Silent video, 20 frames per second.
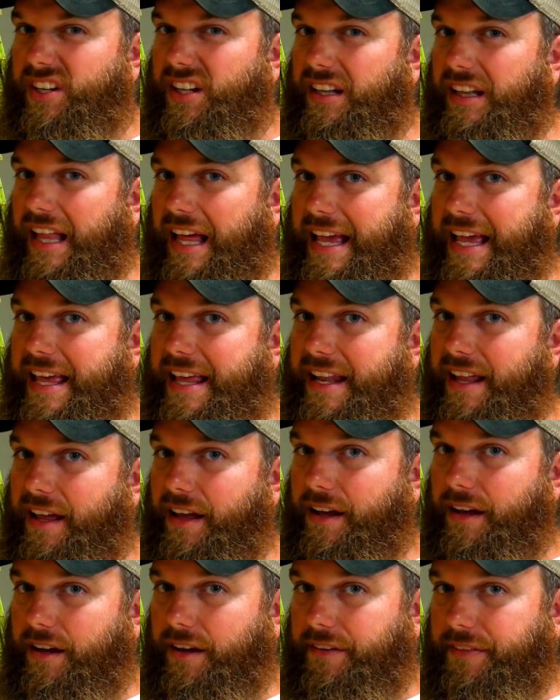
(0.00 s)
to lay
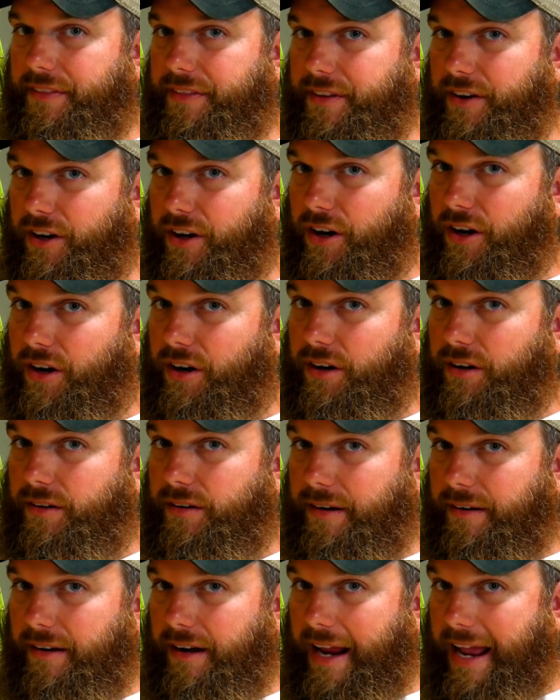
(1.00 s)
their
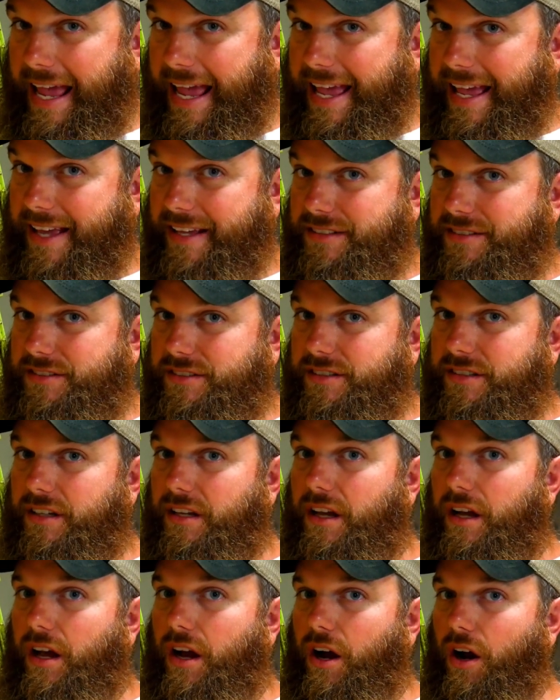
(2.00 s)
eggs
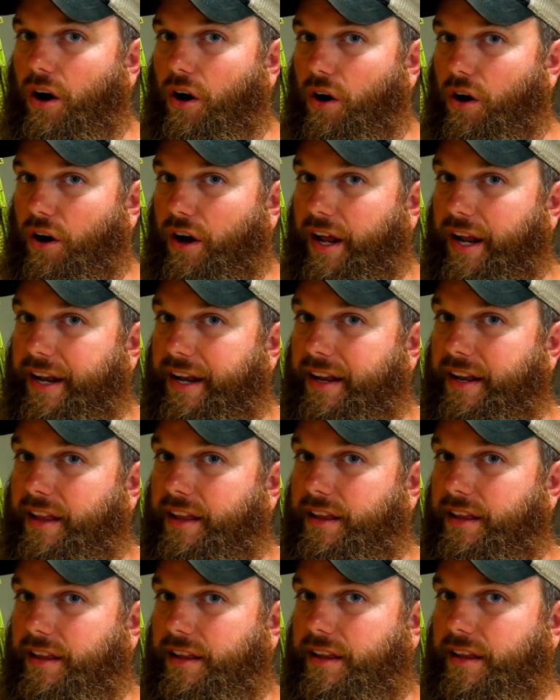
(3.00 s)
on
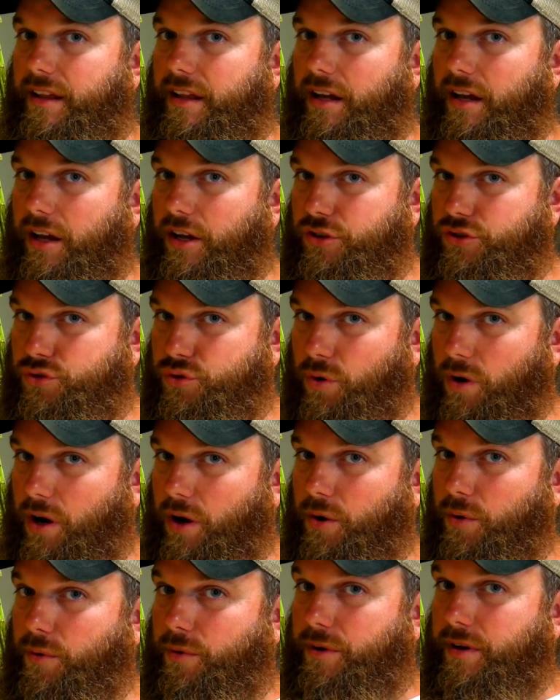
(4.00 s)
a
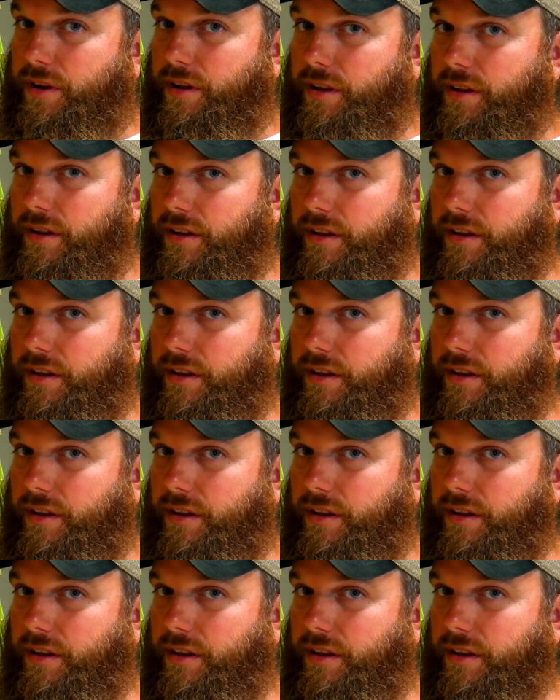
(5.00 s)
drone